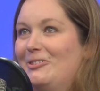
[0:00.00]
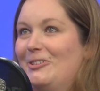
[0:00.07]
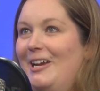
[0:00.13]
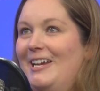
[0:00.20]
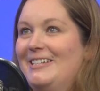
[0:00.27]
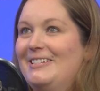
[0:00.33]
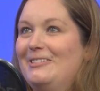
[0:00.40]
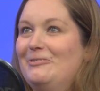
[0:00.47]

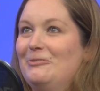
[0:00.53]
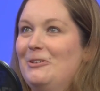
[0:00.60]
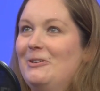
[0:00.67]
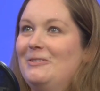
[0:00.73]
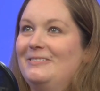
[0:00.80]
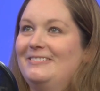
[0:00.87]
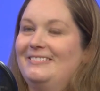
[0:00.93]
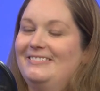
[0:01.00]
tried
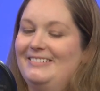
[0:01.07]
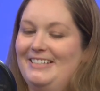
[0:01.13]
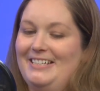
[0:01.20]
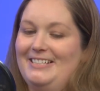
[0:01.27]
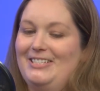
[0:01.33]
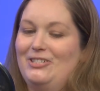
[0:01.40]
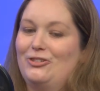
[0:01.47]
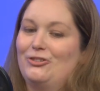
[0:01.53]
to
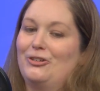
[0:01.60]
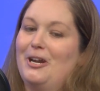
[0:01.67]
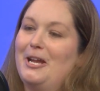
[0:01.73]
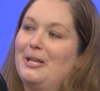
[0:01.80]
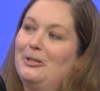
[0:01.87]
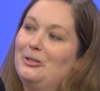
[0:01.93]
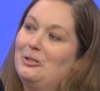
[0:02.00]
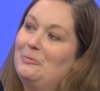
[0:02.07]
stray
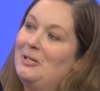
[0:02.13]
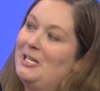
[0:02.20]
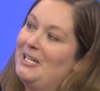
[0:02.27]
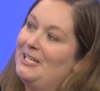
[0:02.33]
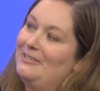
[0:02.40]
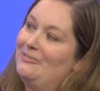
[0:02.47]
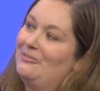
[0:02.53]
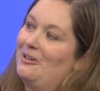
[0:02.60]
a little
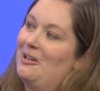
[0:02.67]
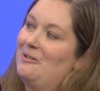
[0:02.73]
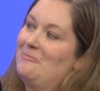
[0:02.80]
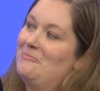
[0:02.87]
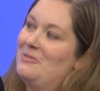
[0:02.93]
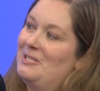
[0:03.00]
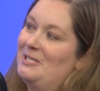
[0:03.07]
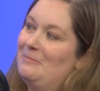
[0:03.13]
bit
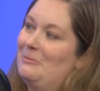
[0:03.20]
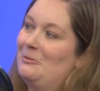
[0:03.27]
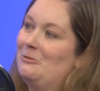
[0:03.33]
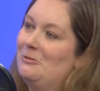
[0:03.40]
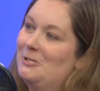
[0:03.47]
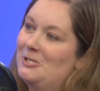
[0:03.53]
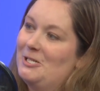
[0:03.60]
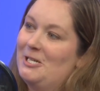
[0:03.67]
from the
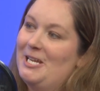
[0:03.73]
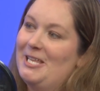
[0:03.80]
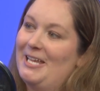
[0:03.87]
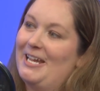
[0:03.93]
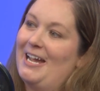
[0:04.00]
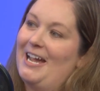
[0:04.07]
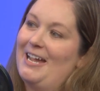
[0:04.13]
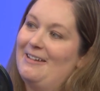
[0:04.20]
typical attorney.
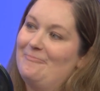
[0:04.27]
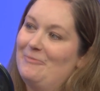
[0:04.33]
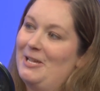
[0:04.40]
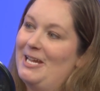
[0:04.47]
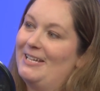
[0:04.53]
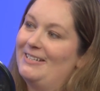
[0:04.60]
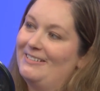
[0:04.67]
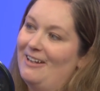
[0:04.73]
Like, I'm
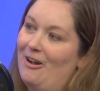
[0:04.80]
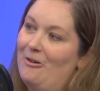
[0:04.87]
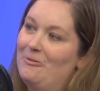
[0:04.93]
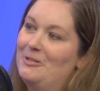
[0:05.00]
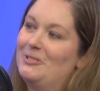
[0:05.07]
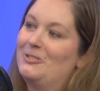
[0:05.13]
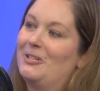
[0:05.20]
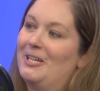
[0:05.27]
like
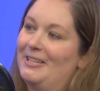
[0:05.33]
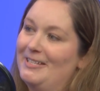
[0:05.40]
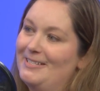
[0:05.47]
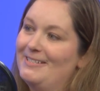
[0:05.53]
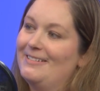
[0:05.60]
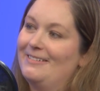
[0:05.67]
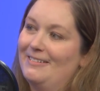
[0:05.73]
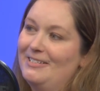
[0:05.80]
always trying,
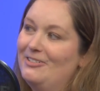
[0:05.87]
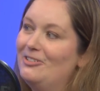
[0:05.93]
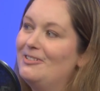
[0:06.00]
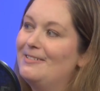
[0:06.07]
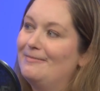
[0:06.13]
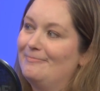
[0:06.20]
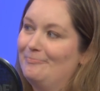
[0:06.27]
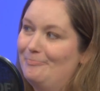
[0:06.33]
let's
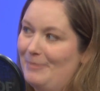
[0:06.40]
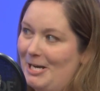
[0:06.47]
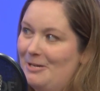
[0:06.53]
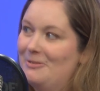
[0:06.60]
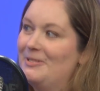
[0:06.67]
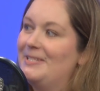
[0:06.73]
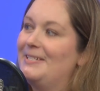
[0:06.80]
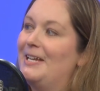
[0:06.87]
just
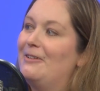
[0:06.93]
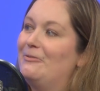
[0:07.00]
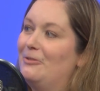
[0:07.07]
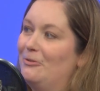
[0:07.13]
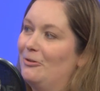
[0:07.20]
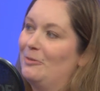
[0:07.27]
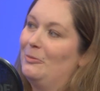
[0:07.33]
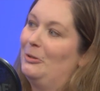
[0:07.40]
pare this down to
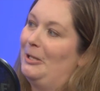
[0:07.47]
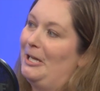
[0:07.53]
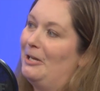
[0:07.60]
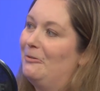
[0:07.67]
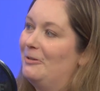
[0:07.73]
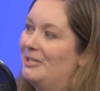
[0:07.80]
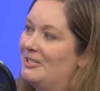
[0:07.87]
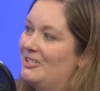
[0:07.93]
normal
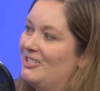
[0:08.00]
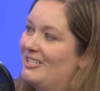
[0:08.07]
language.